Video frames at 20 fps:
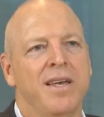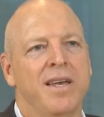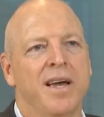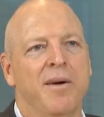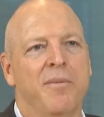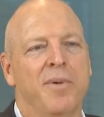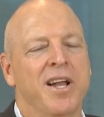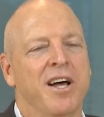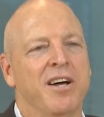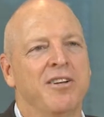
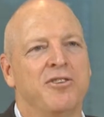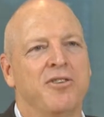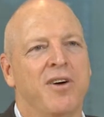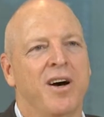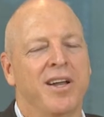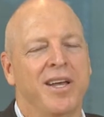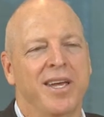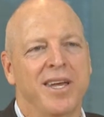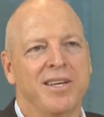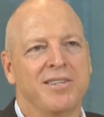Yeah, we don't
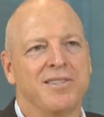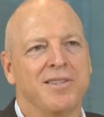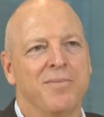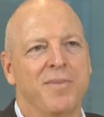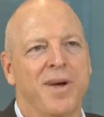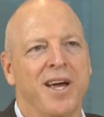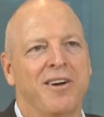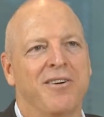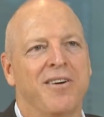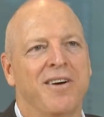try to guess the
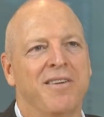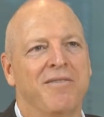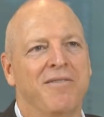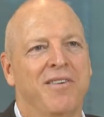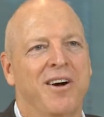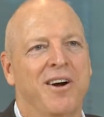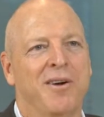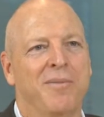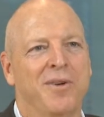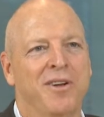macro
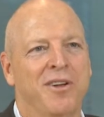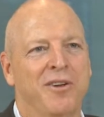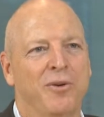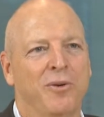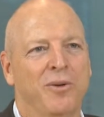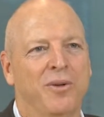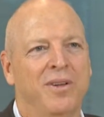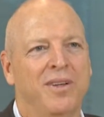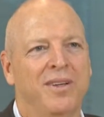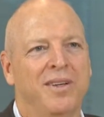environment at
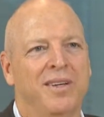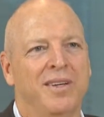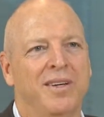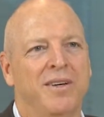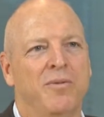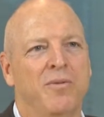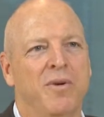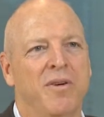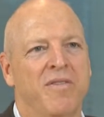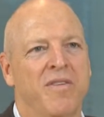all.
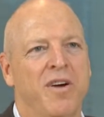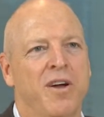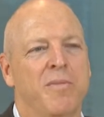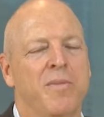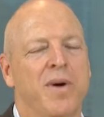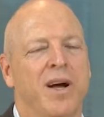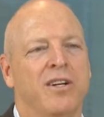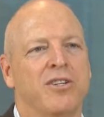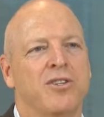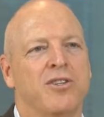We're very
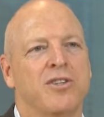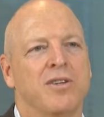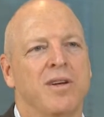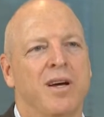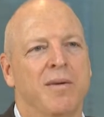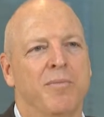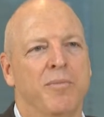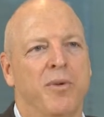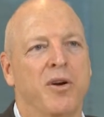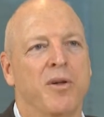much
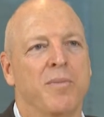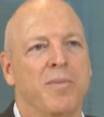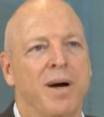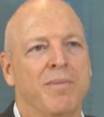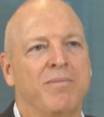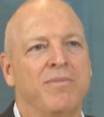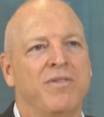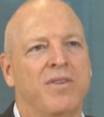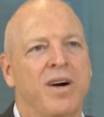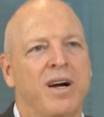
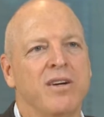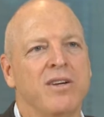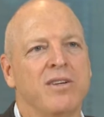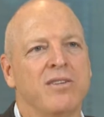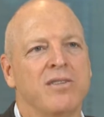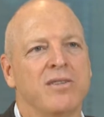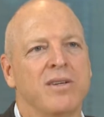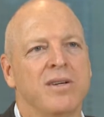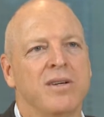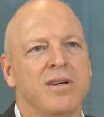bottom-up
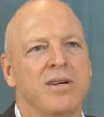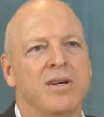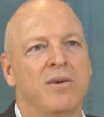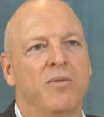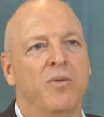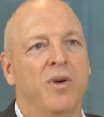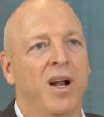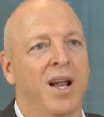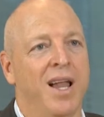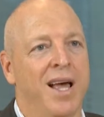focused.
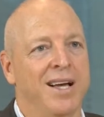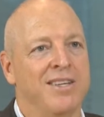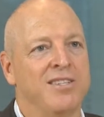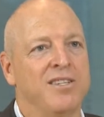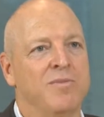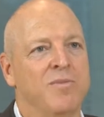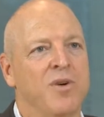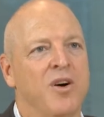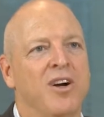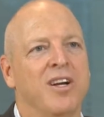We're
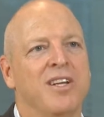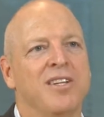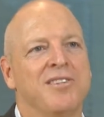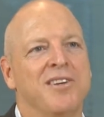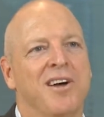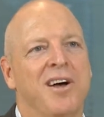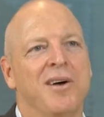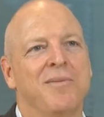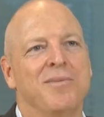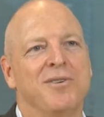lousy market
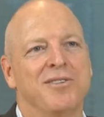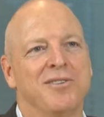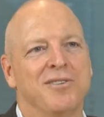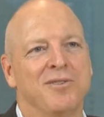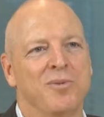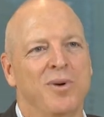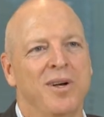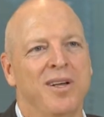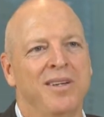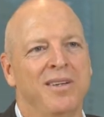timers
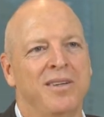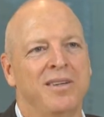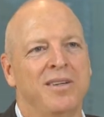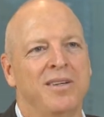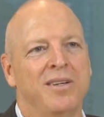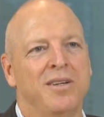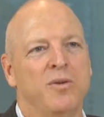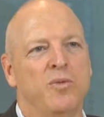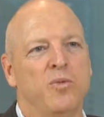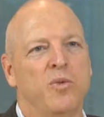as well.
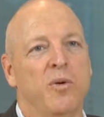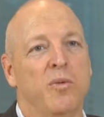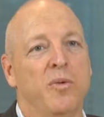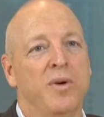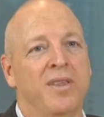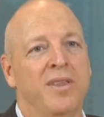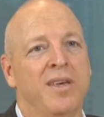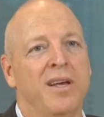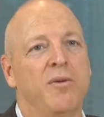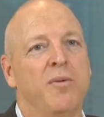What
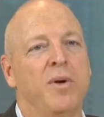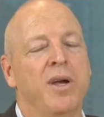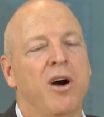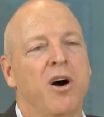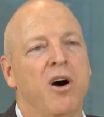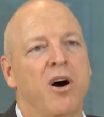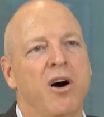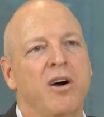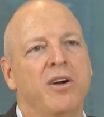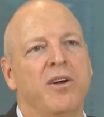we think we
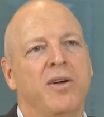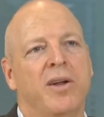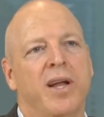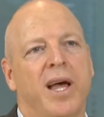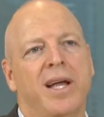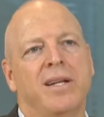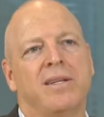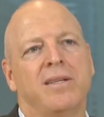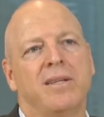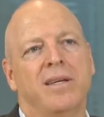are good
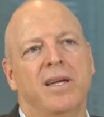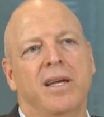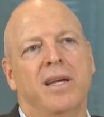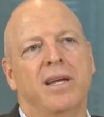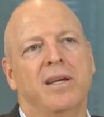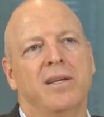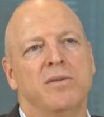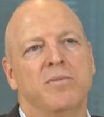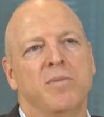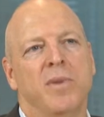at
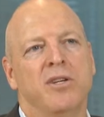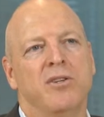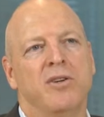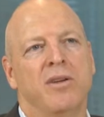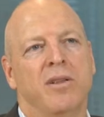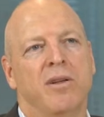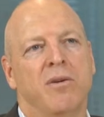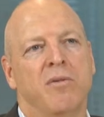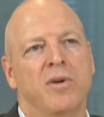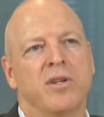is
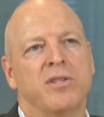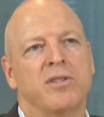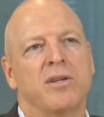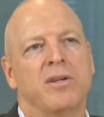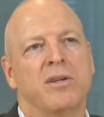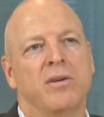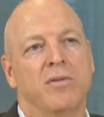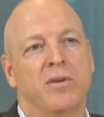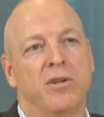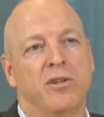measuring the
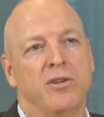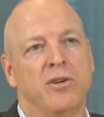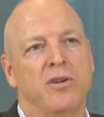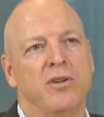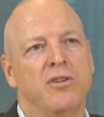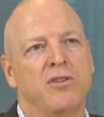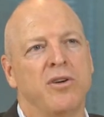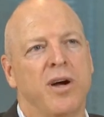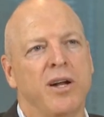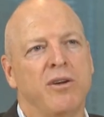
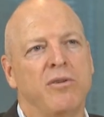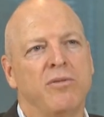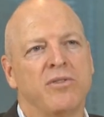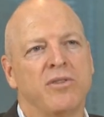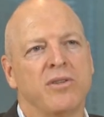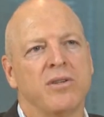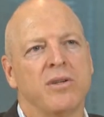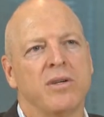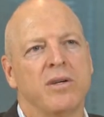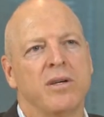risk-return
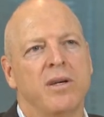trade-offs